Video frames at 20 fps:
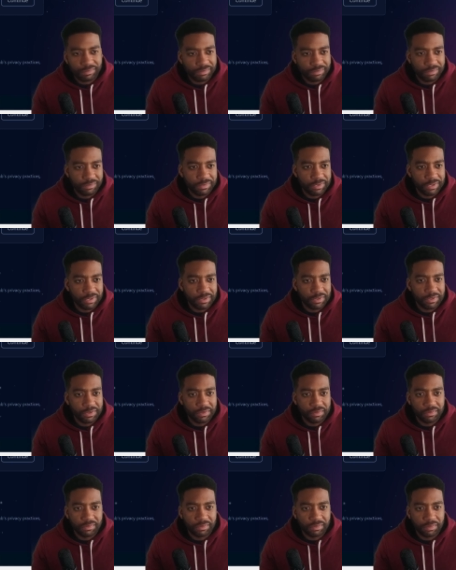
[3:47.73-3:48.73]
just
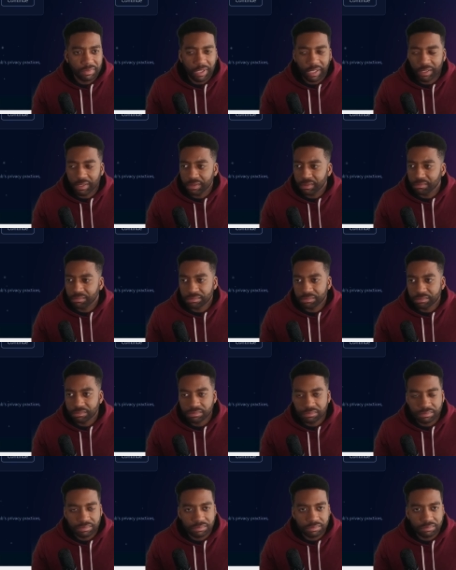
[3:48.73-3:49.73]
kind of
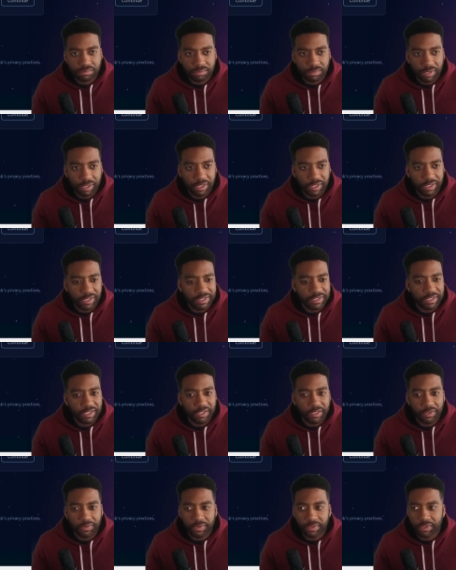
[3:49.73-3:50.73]
click
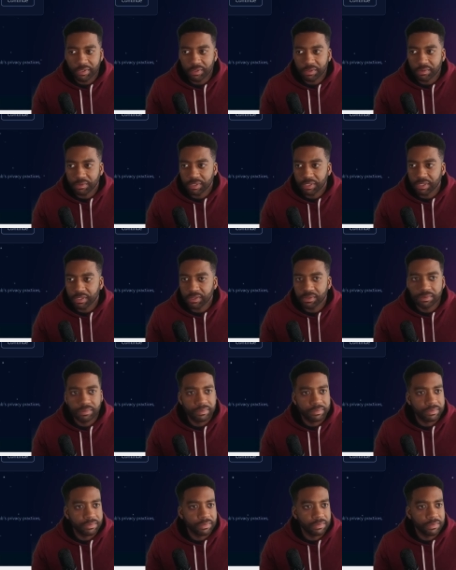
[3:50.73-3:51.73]
continue until you get
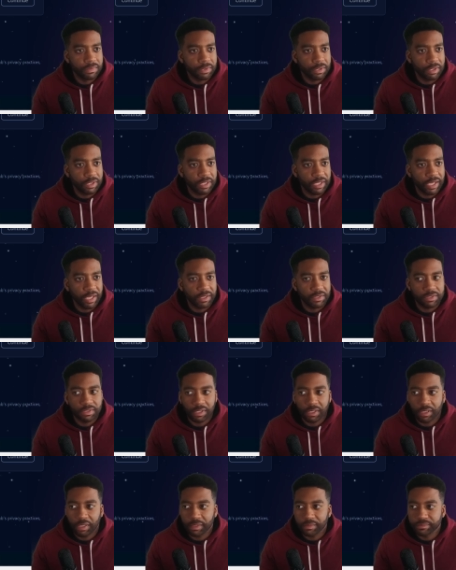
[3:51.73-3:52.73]
your account set up.